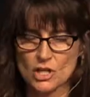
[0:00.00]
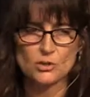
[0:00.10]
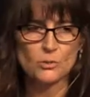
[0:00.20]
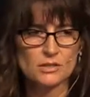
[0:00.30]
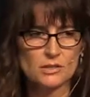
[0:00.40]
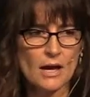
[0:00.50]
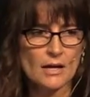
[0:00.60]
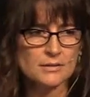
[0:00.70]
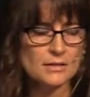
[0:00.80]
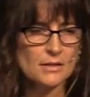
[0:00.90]
Joshua had
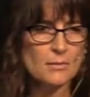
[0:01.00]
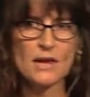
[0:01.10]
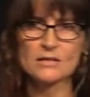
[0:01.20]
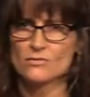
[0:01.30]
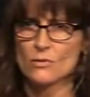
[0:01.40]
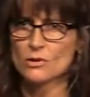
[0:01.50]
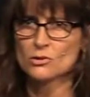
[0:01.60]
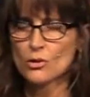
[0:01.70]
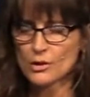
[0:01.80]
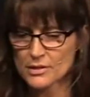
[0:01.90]
gotten commands from the
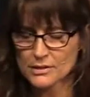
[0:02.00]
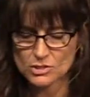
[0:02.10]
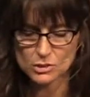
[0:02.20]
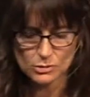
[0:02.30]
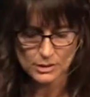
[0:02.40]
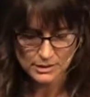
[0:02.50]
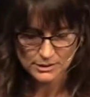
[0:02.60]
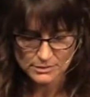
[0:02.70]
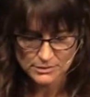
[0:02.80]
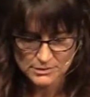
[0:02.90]
Lord to uh,